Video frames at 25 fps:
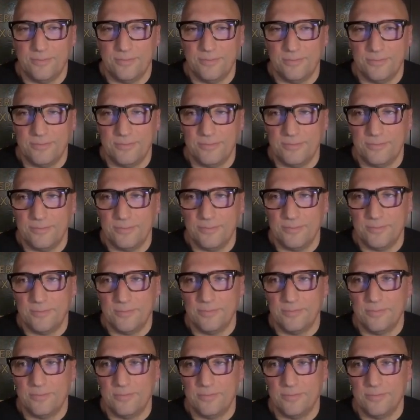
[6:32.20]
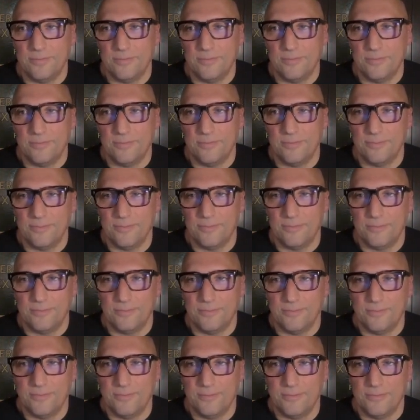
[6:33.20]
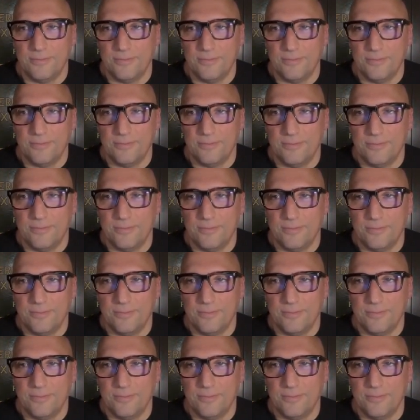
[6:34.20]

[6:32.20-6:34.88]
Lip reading: (not speaking)